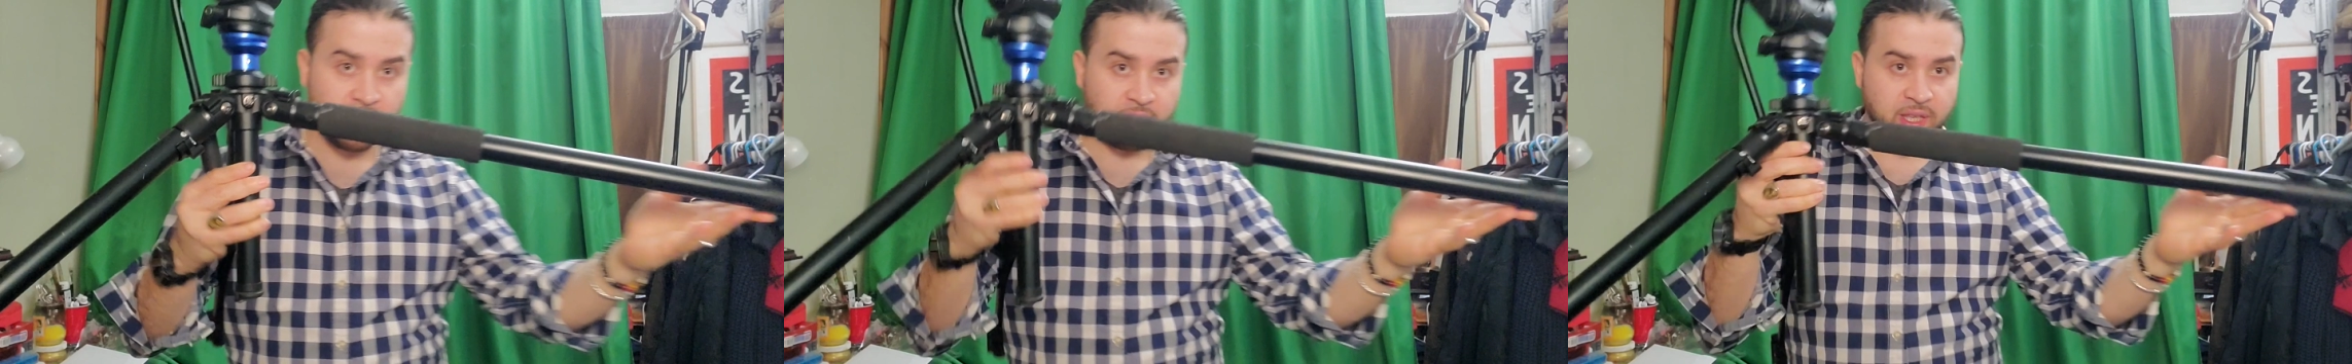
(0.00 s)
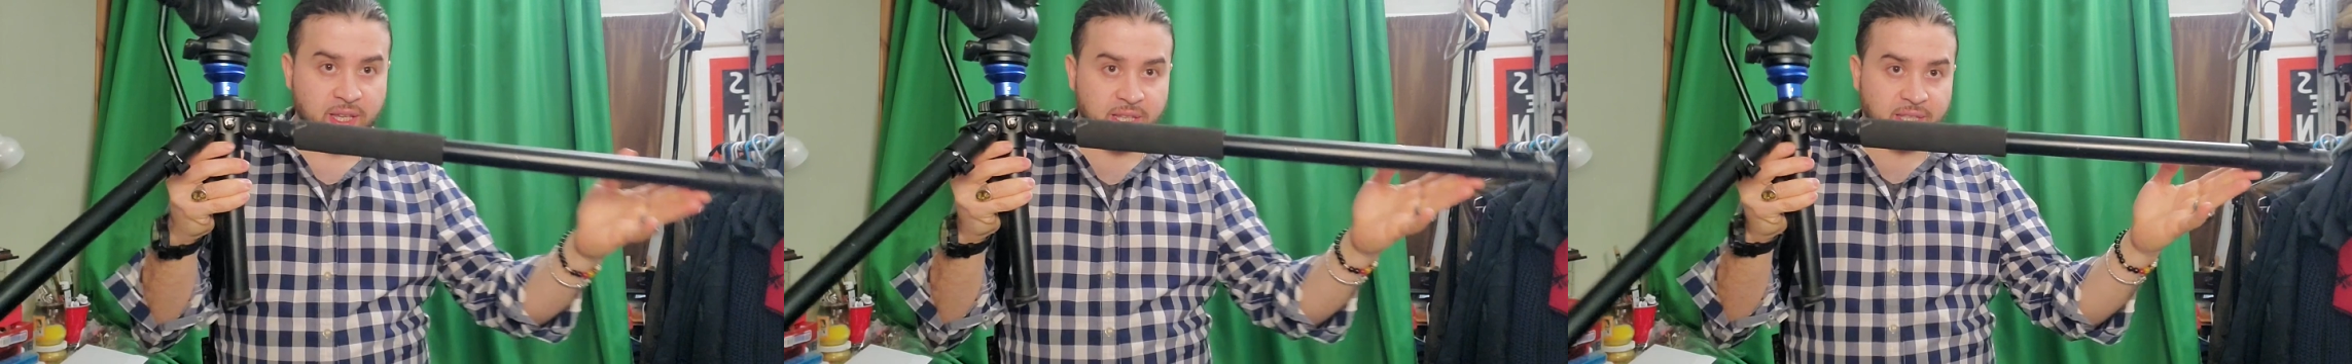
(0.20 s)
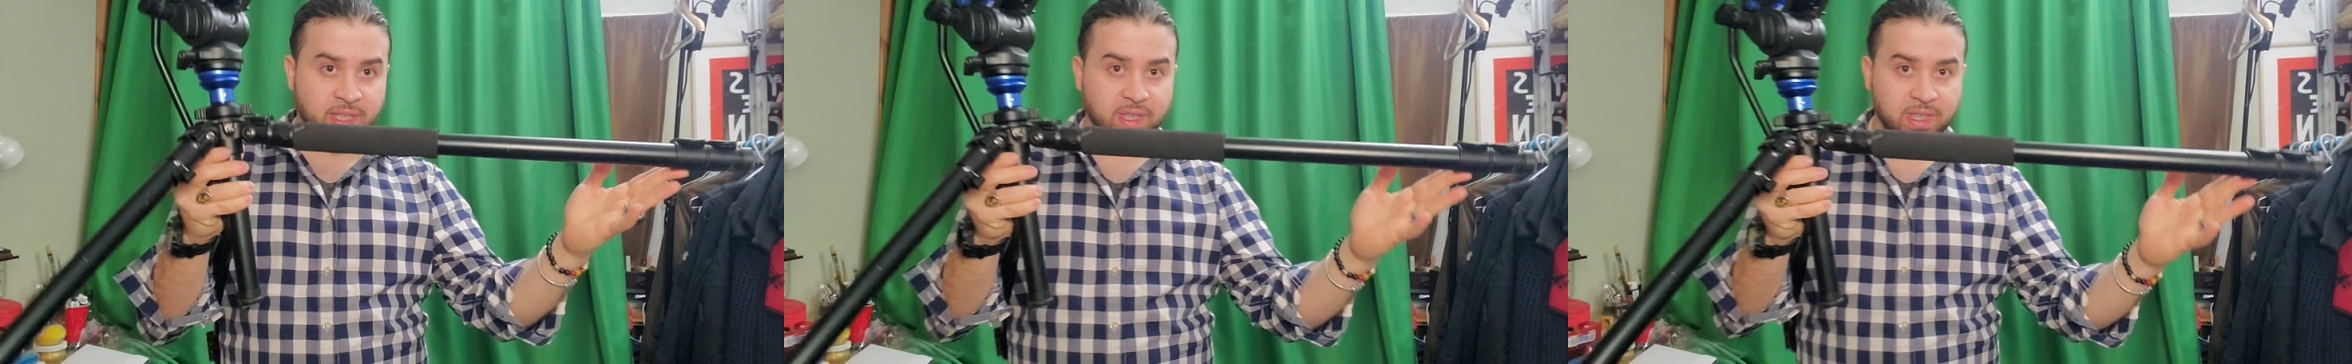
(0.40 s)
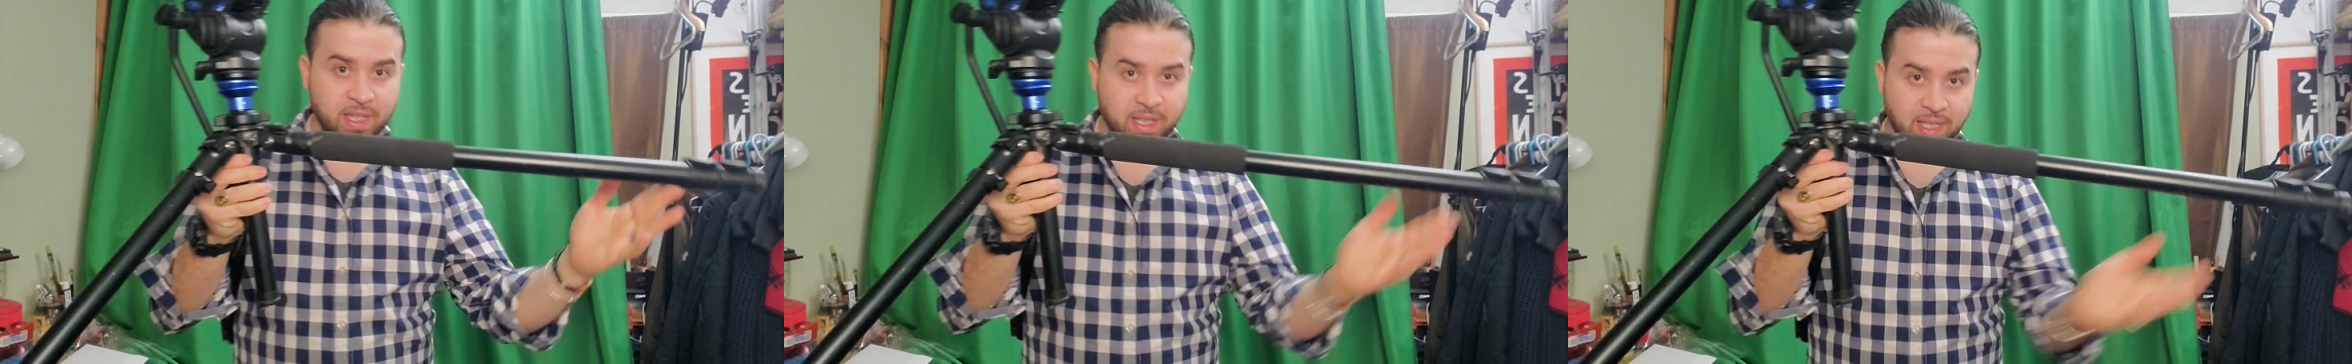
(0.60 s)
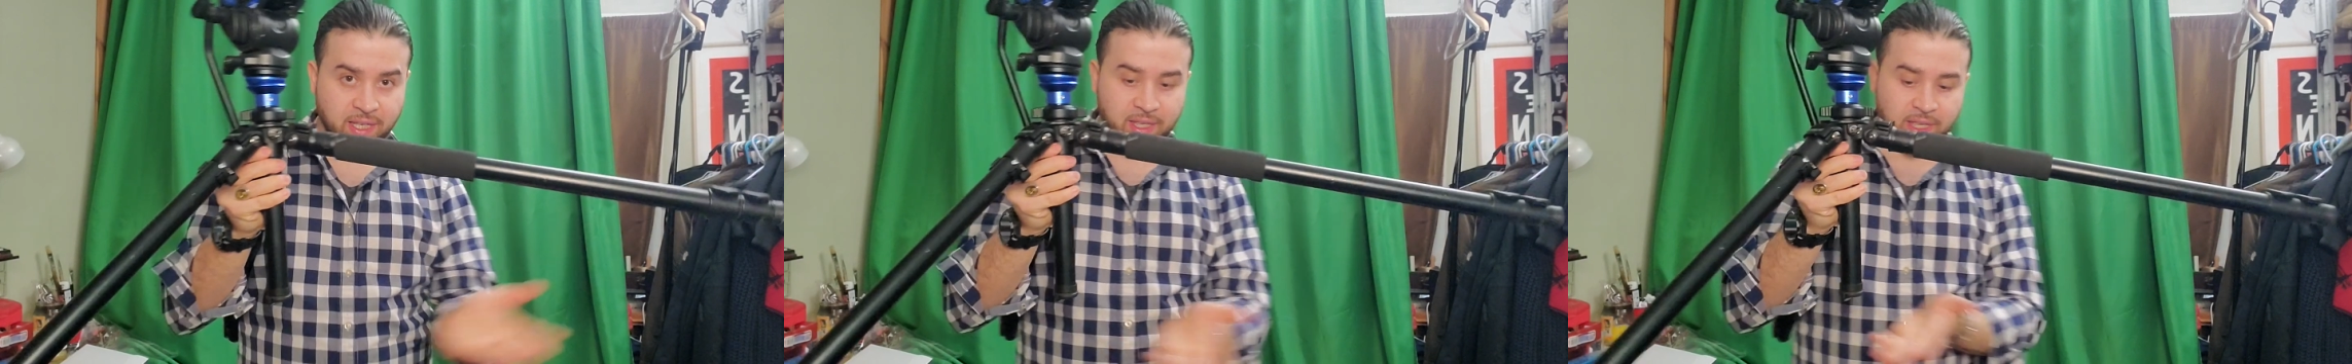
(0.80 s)
this
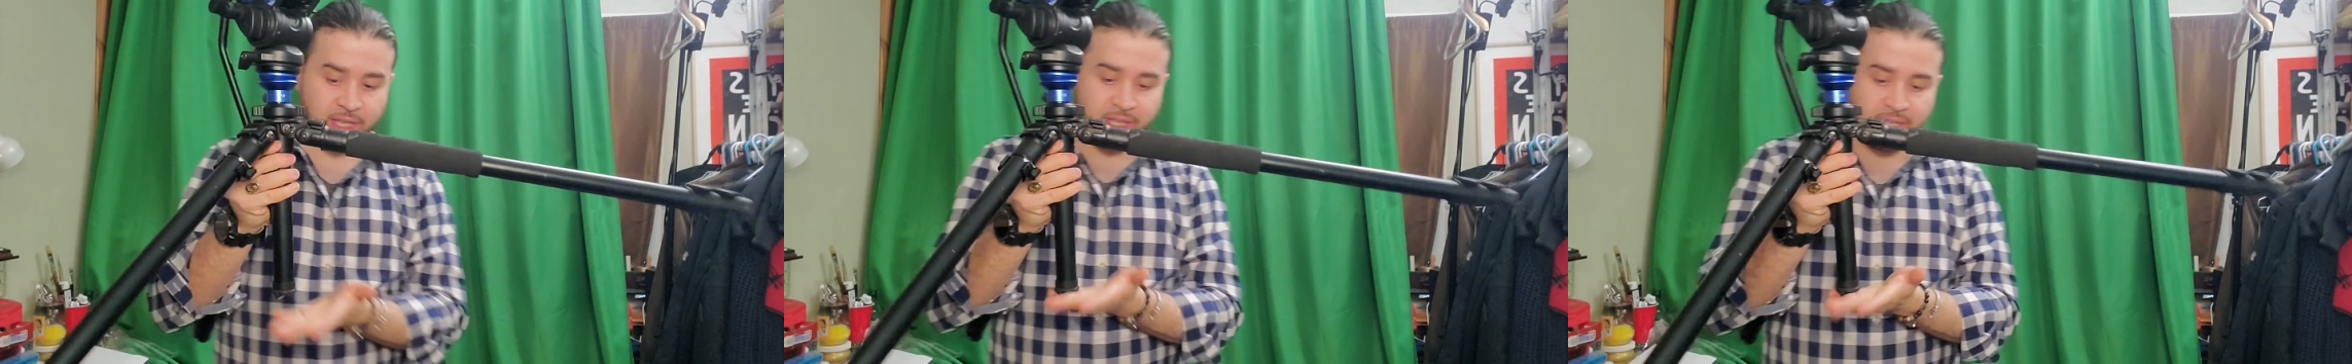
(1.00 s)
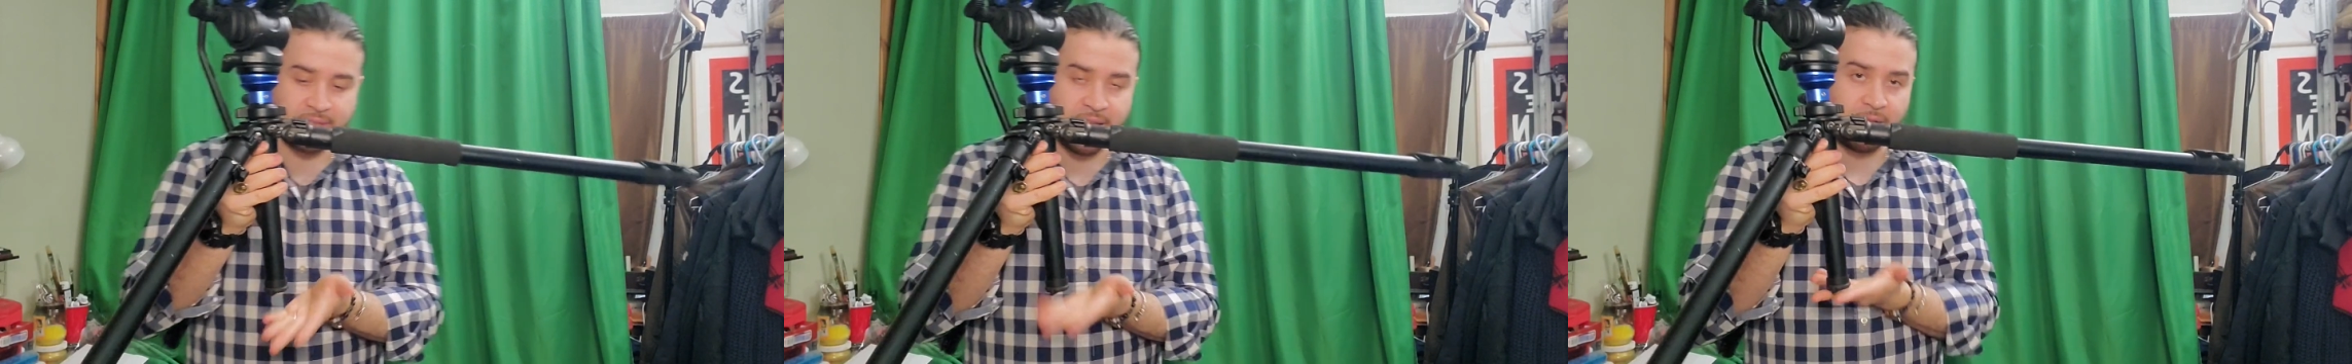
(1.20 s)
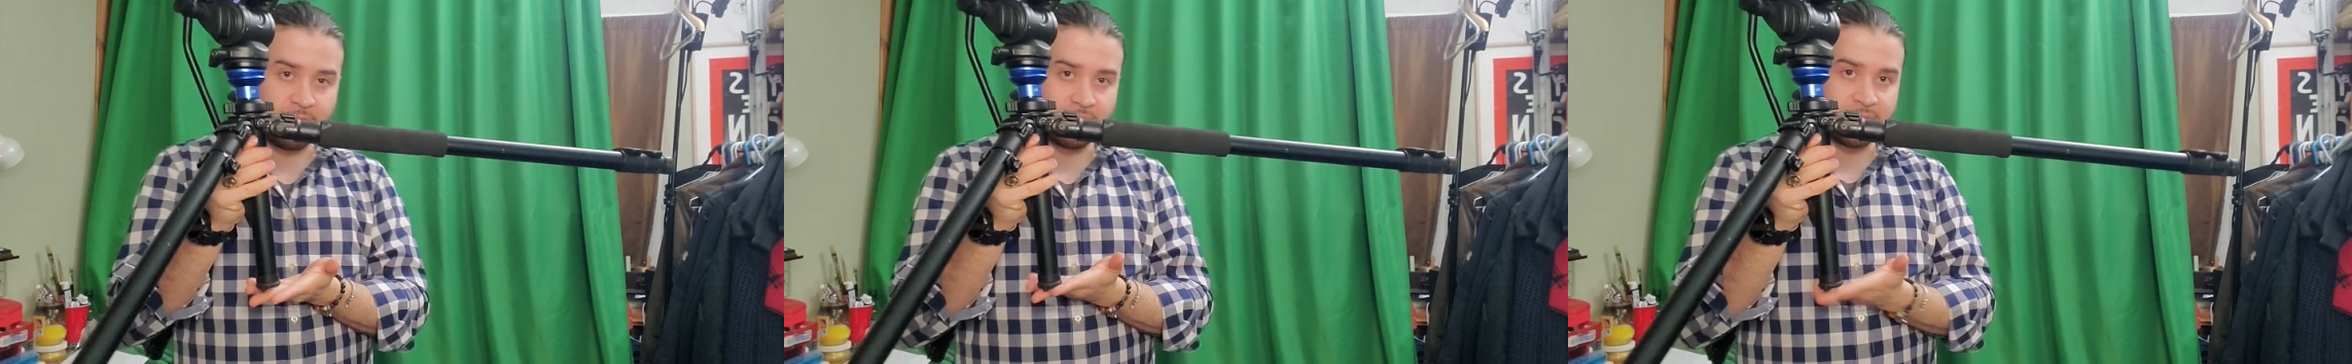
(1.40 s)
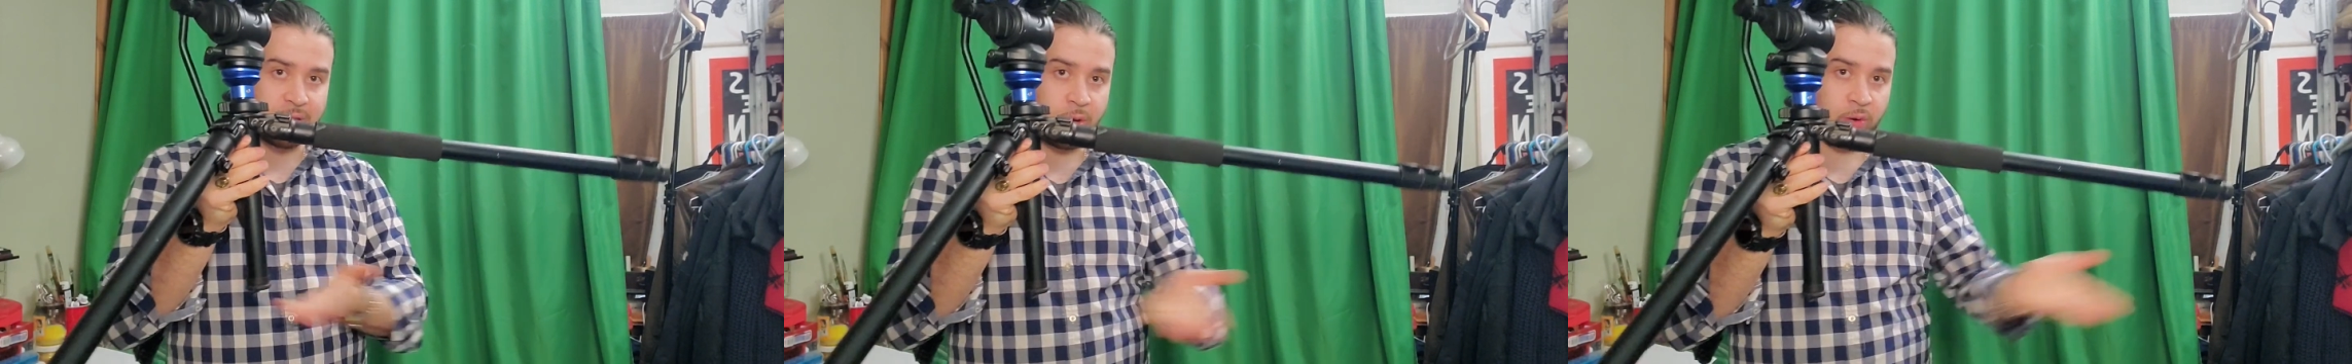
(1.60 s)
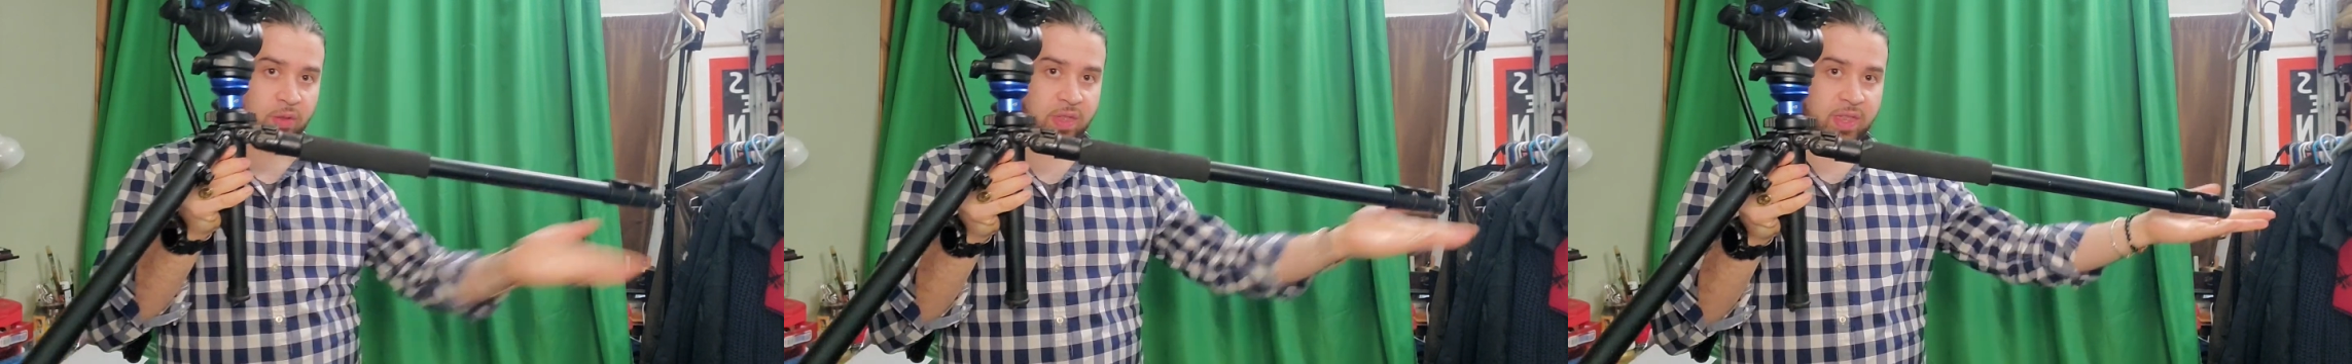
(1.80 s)
now is
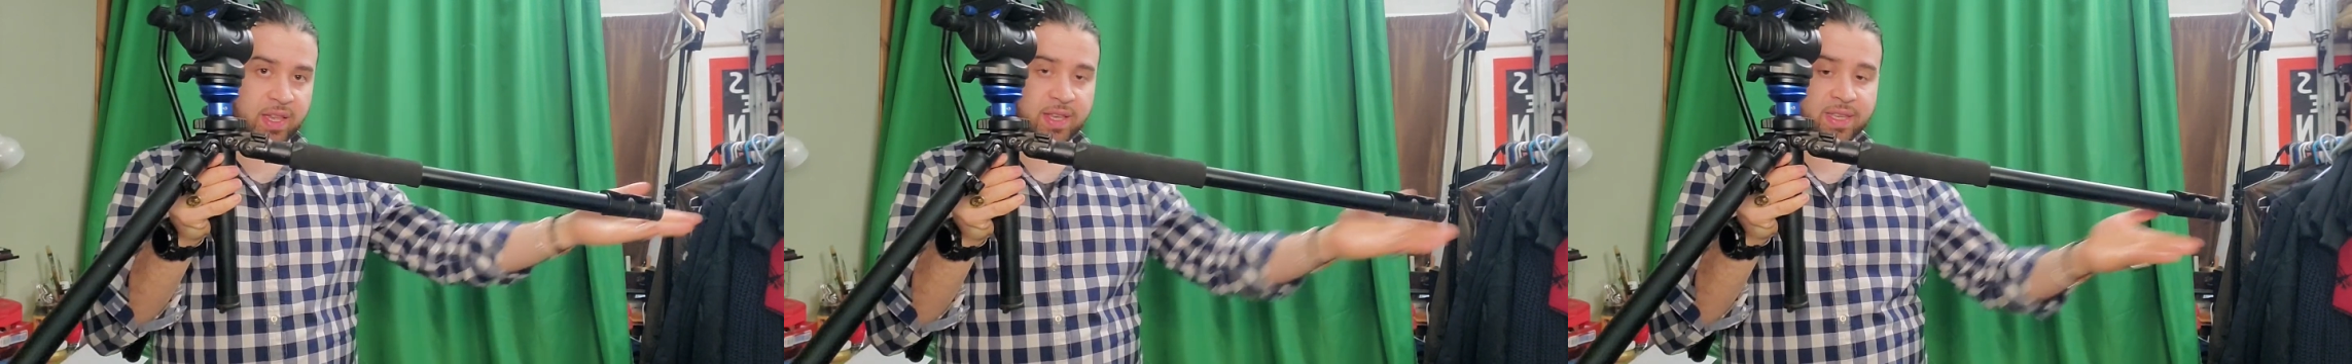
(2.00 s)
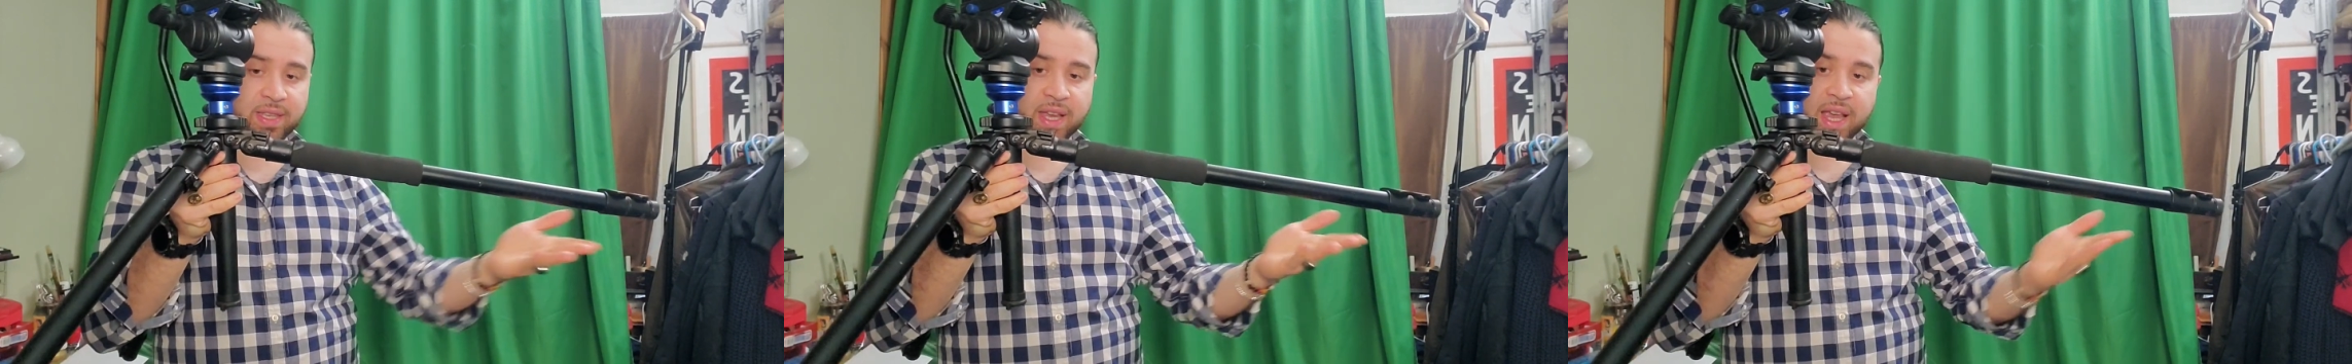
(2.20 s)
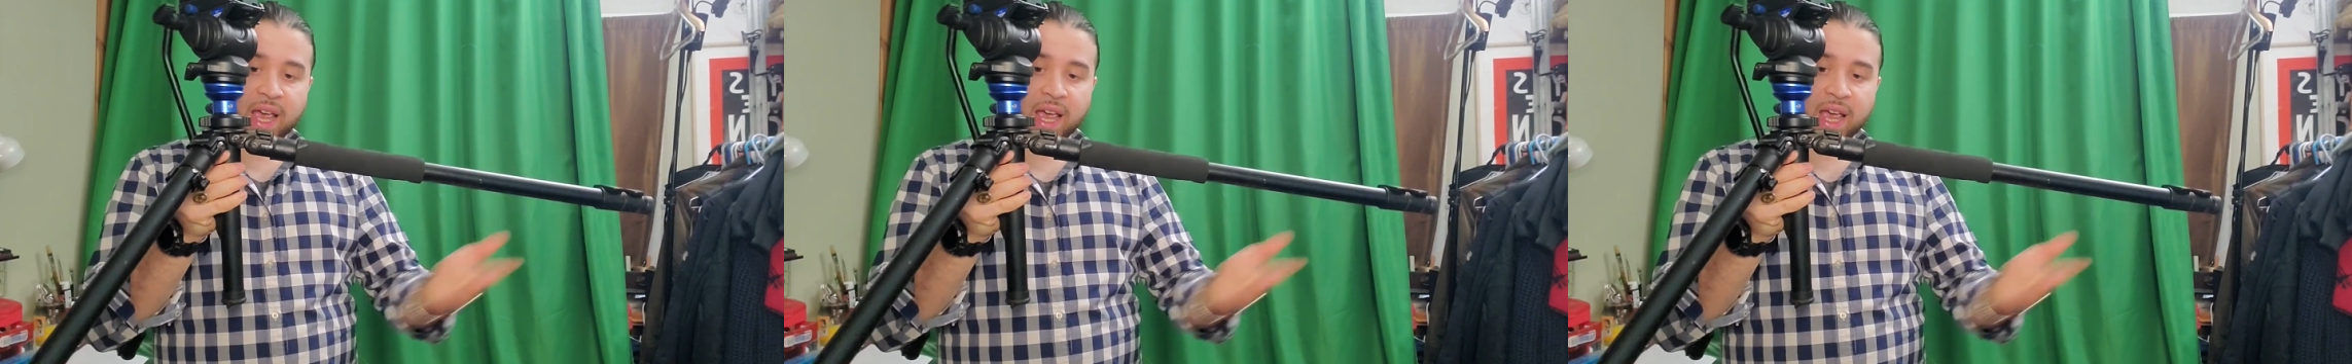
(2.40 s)
lower than this,